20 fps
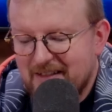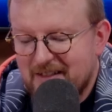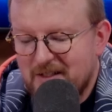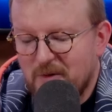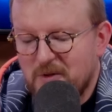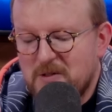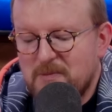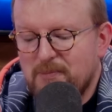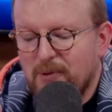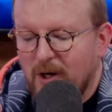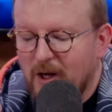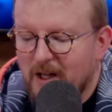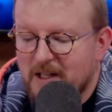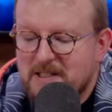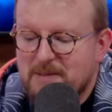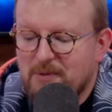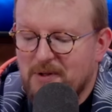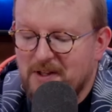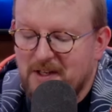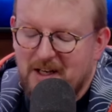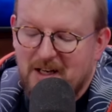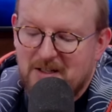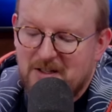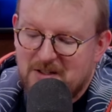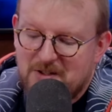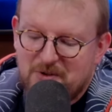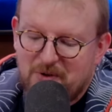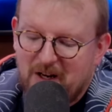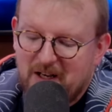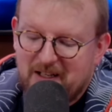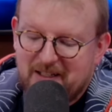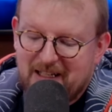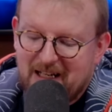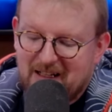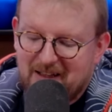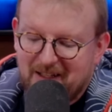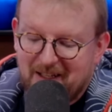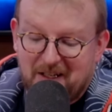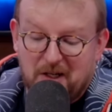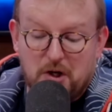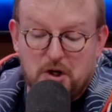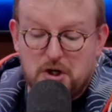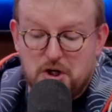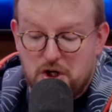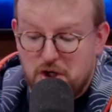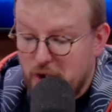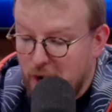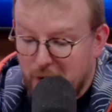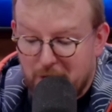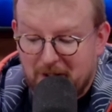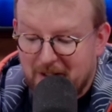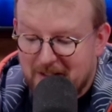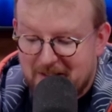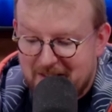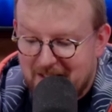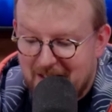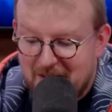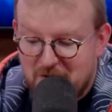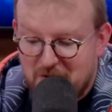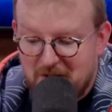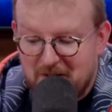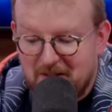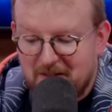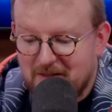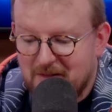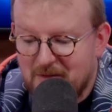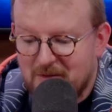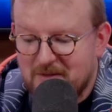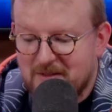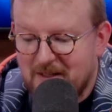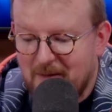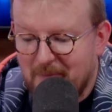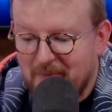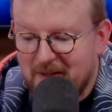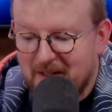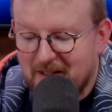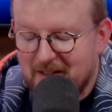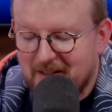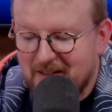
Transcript: So it's possible that I just try to take like Shardless Agent or something,